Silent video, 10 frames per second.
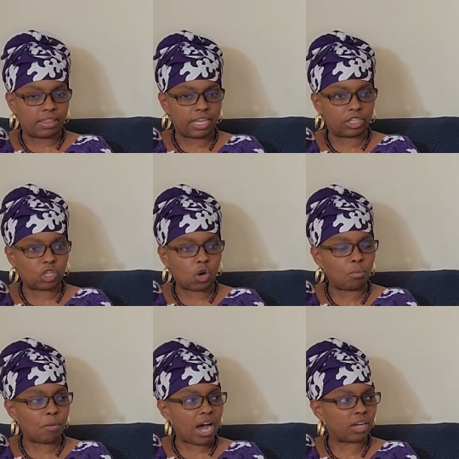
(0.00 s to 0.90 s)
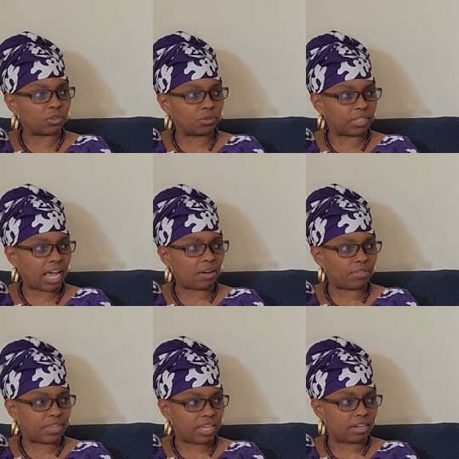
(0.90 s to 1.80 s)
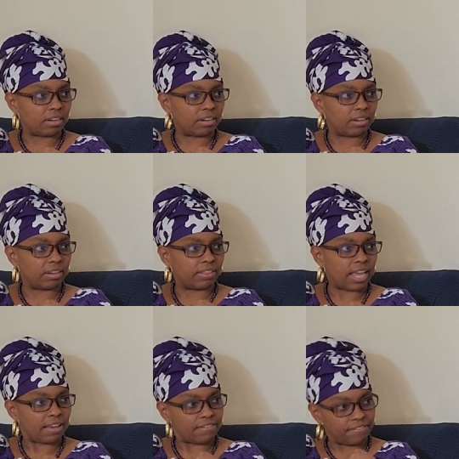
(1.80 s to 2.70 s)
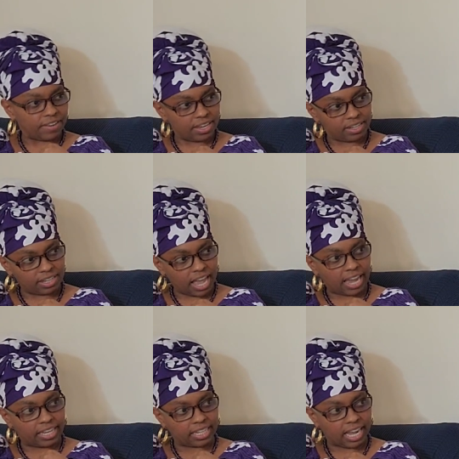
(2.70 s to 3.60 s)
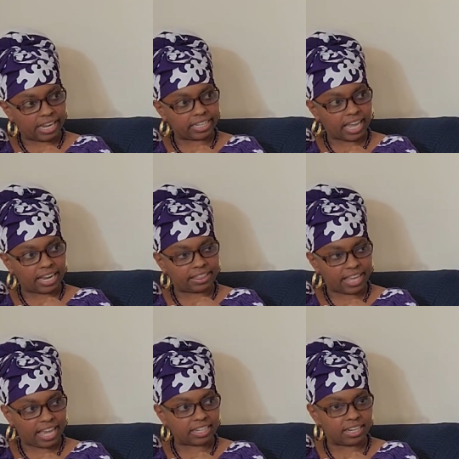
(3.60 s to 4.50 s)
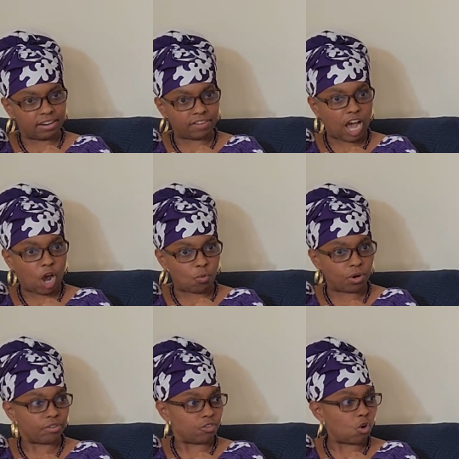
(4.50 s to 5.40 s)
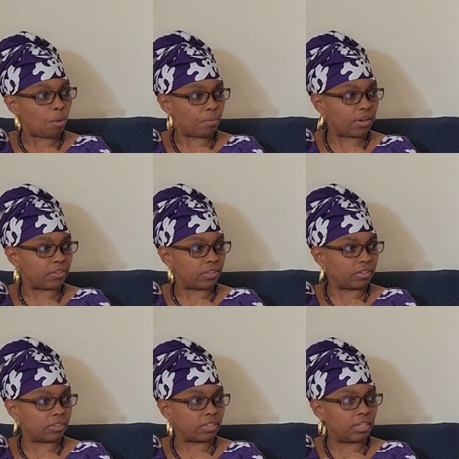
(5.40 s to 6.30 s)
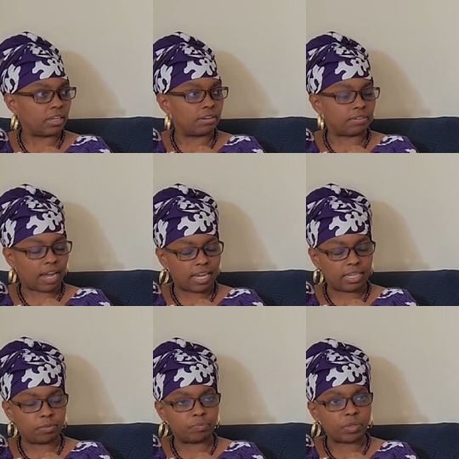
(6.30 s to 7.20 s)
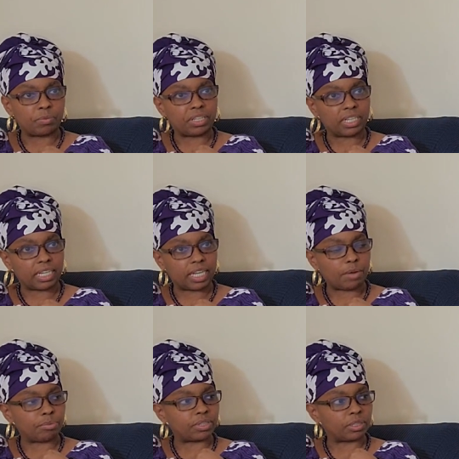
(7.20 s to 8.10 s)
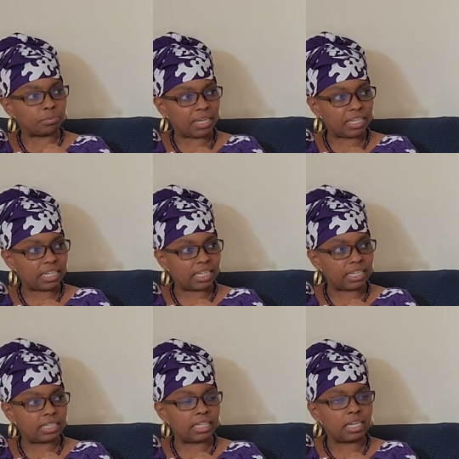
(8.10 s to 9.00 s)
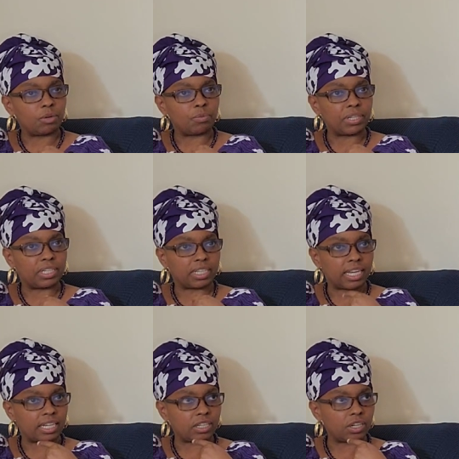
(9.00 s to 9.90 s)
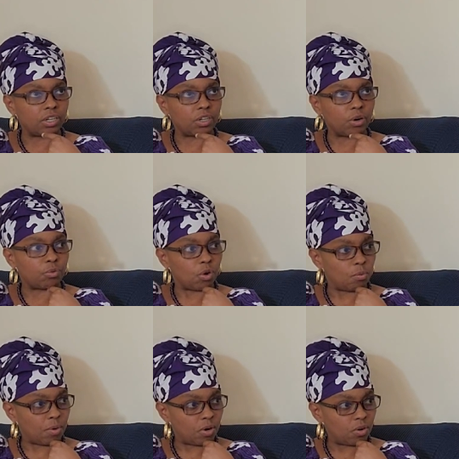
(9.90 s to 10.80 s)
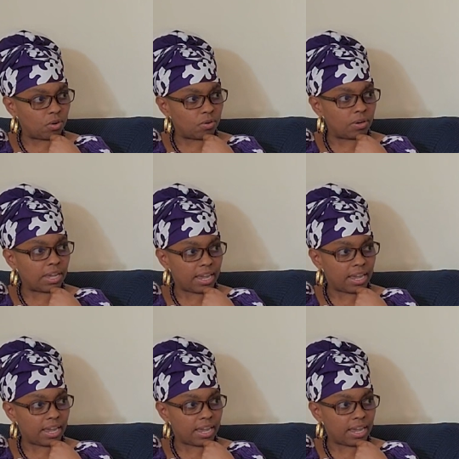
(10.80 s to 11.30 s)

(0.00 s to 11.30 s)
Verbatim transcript: There are no models out there that fit I and I like that of our foremothers, mm-hmm. right? We look at Empress Menen, we look at her Oromo